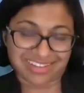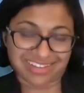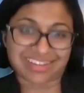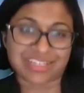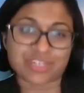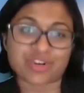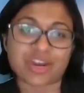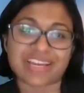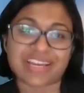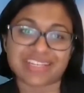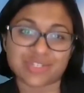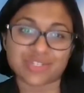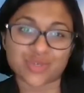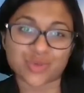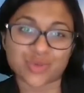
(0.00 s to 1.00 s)
And I try
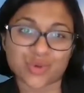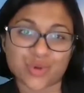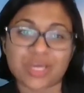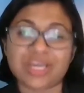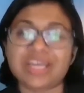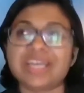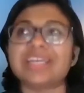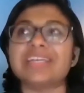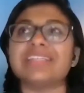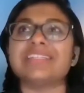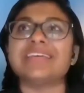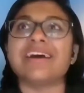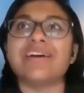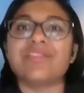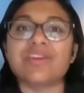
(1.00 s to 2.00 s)
to
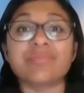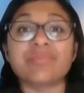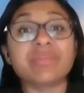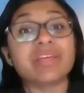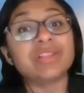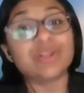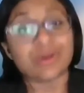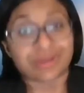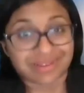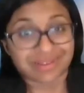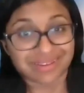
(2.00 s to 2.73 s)
tell them that, look,